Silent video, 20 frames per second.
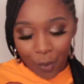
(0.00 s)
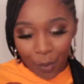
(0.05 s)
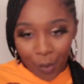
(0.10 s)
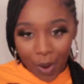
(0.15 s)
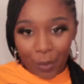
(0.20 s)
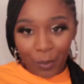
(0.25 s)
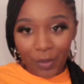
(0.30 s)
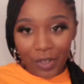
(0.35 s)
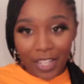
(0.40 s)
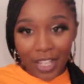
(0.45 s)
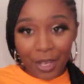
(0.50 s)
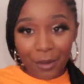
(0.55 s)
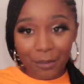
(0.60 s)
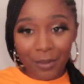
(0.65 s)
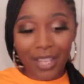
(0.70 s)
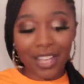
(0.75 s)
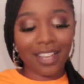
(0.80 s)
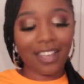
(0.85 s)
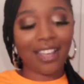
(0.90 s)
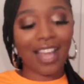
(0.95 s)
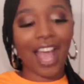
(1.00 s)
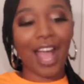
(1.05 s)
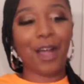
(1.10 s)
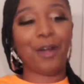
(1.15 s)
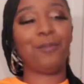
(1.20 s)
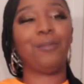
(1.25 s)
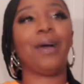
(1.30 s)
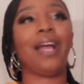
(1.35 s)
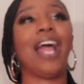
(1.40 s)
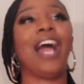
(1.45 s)
what would get me
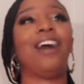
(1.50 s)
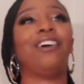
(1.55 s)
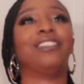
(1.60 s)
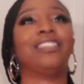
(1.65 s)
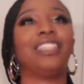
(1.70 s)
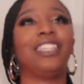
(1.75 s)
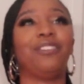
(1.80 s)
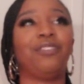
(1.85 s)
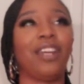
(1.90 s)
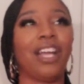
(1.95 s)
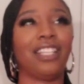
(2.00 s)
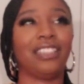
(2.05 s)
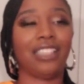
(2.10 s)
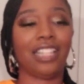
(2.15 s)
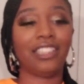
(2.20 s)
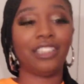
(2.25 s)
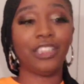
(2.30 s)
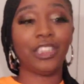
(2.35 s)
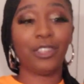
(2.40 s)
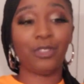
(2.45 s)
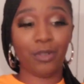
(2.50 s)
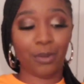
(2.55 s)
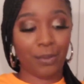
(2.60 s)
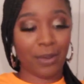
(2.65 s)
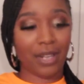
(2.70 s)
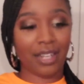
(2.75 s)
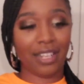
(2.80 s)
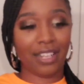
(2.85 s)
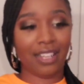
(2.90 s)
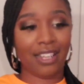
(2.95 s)
out my house if it has nothing to do with
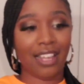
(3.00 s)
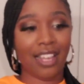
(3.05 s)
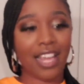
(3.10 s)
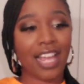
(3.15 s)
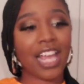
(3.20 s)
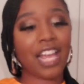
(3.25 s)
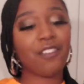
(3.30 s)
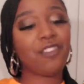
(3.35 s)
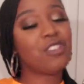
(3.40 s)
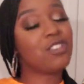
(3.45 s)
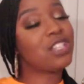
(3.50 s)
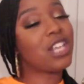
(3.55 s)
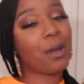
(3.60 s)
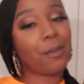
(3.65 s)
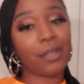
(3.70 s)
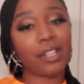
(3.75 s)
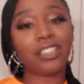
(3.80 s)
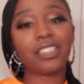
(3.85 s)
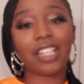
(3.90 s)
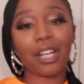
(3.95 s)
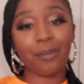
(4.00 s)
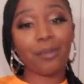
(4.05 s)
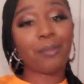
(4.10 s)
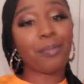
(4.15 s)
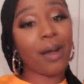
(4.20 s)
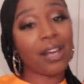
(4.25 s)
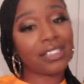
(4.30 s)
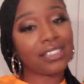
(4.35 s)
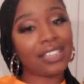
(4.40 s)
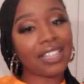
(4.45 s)
money if you tell me there's gonna be
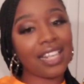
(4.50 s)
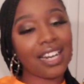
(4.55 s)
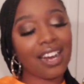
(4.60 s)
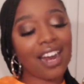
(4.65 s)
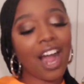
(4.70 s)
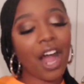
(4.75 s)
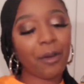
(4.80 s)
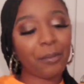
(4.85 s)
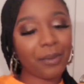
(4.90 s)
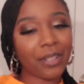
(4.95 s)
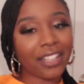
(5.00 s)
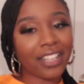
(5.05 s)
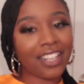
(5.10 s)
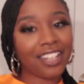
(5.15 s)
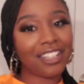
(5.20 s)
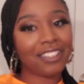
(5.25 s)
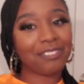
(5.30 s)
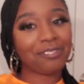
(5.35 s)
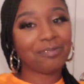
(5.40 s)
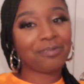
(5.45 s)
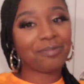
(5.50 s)
pasta there I'll be there